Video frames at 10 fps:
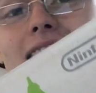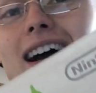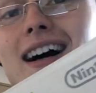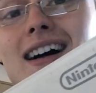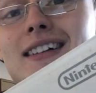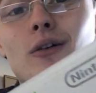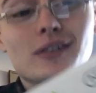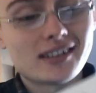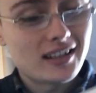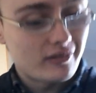yeah, I
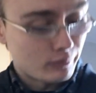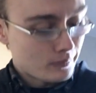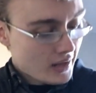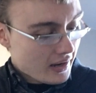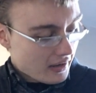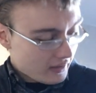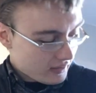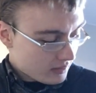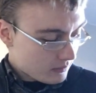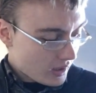don't see them.
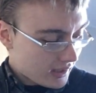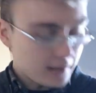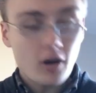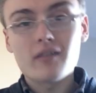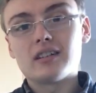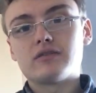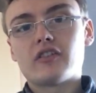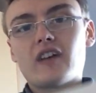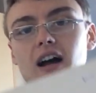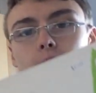And I got this for
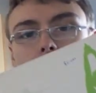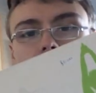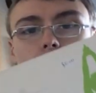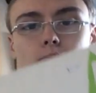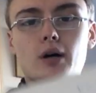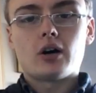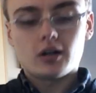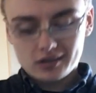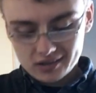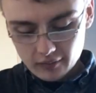£5
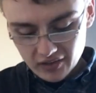boxed.